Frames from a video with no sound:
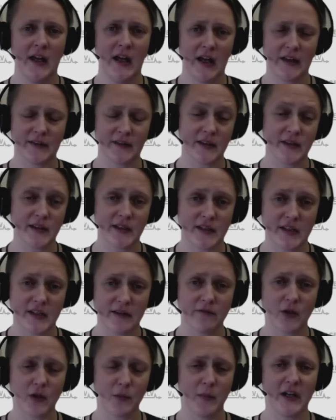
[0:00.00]
and that this
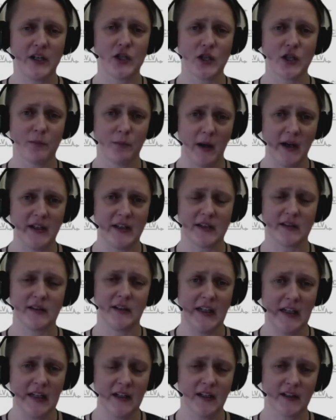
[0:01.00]
information might
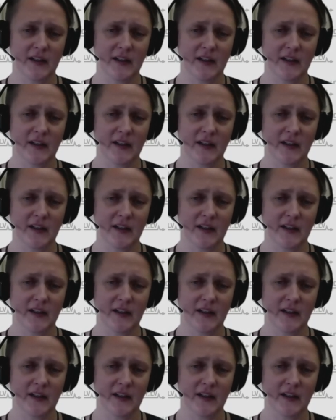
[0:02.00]
leak,